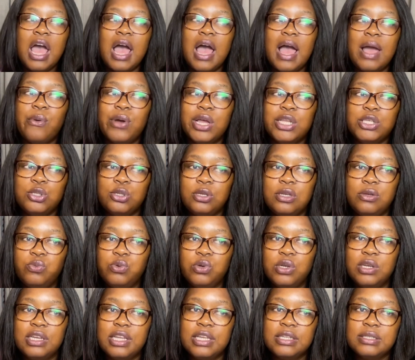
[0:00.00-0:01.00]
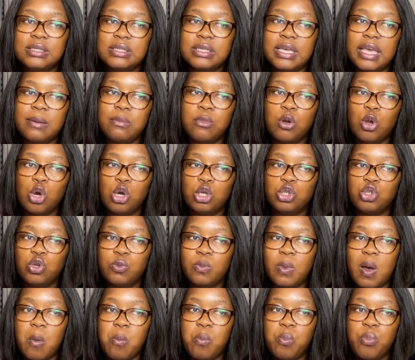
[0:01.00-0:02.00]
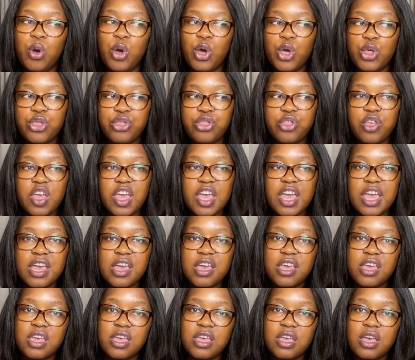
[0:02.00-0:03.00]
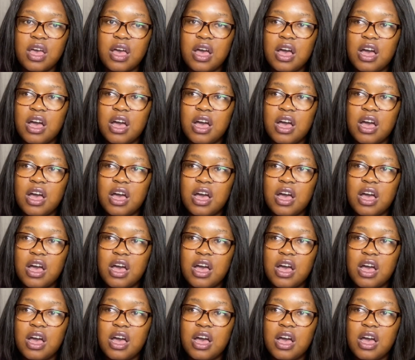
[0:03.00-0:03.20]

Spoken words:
I went to Woodlands Game Lodge on my birthday,